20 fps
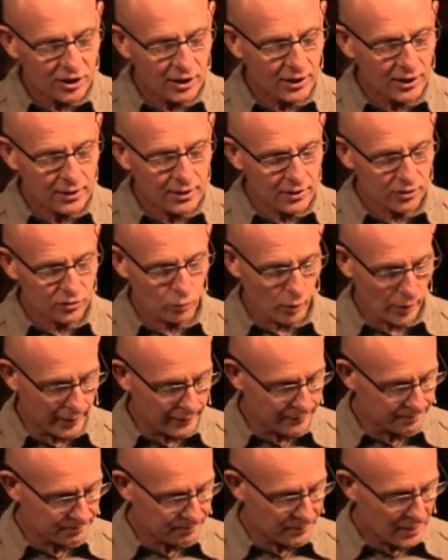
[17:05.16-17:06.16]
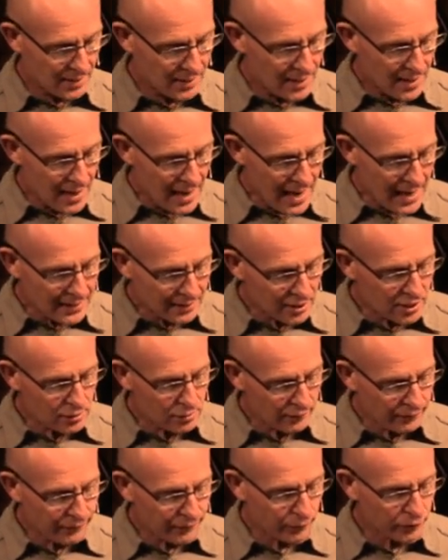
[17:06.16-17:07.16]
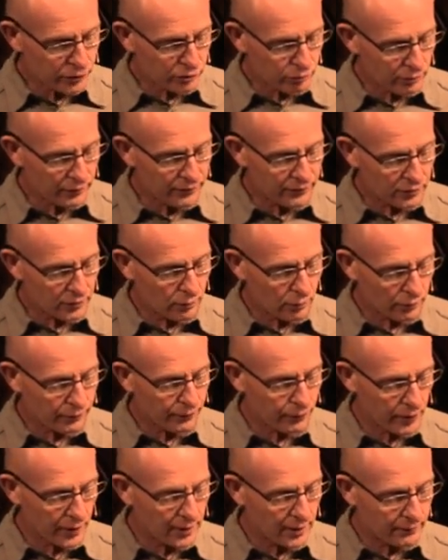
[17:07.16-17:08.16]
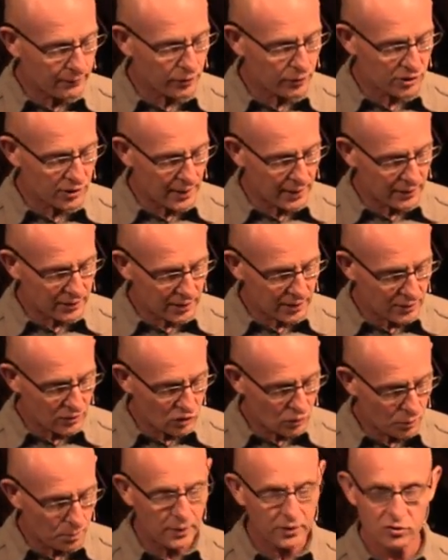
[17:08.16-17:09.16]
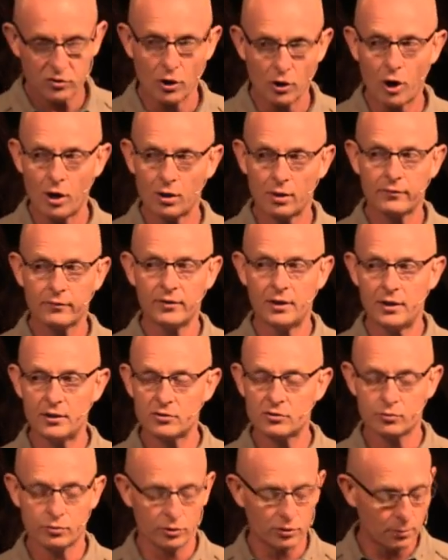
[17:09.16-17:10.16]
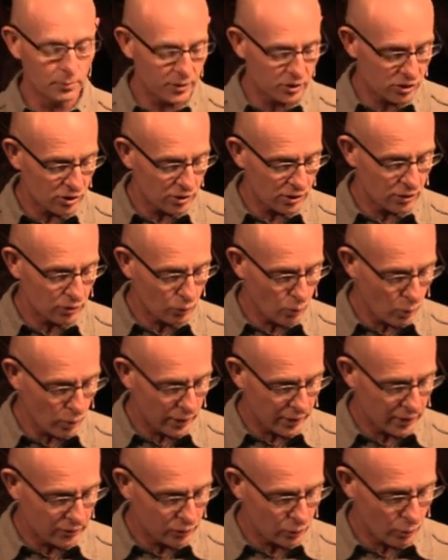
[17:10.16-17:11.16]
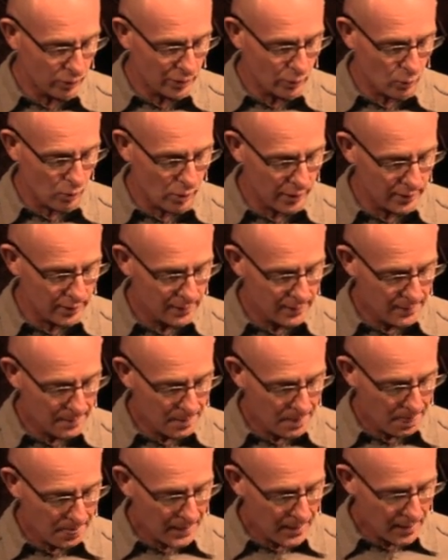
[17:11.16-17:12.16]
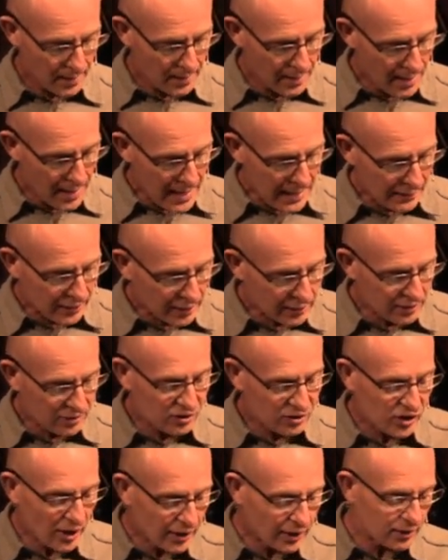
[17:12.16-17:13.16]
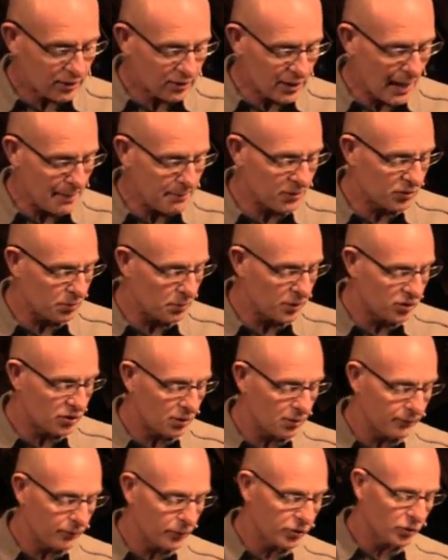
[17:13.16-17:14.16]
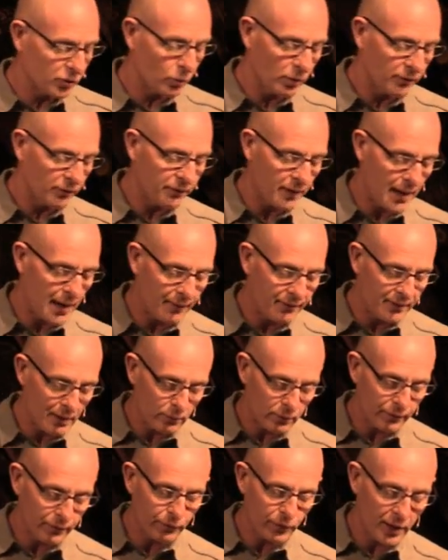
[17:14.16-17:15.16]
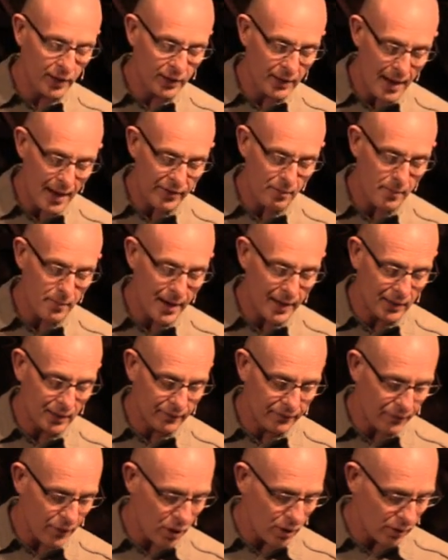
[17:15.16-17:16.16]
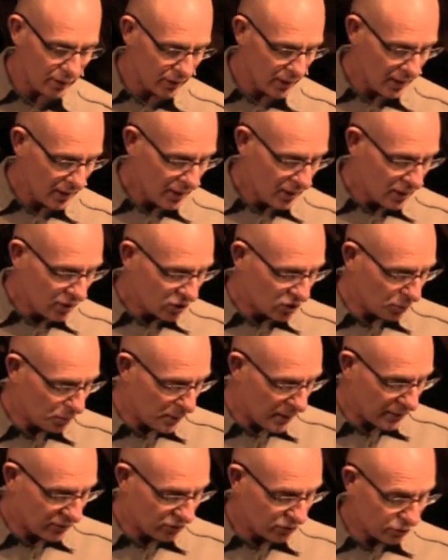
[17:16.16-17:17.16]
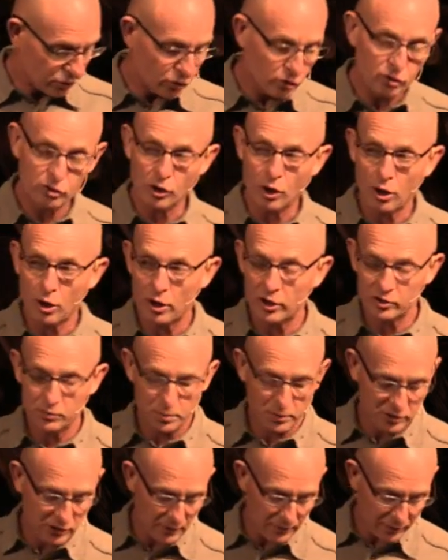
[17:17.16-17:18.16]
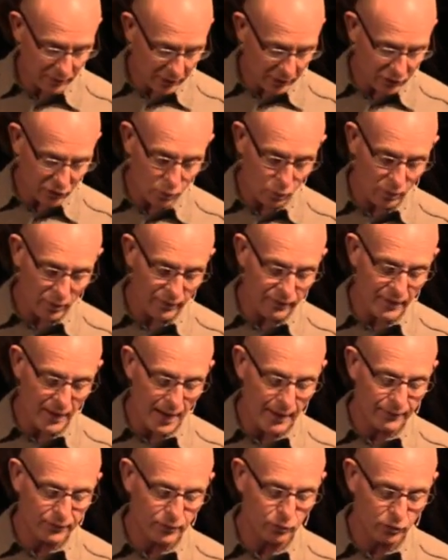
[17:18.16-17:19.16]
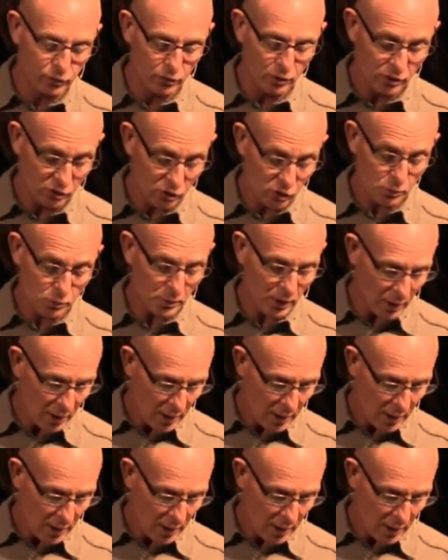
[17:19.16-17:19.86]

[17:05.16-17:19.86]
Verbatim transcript: it in this way I think the first ref- refrain in verse 19 speaks to all of Israel, mentioned in 20 and 21. I think the second time it's mentioned in verse 25, that refrain, How the Mighty Have Fallen, speaks to Saul specifically, 25 through, excuse me,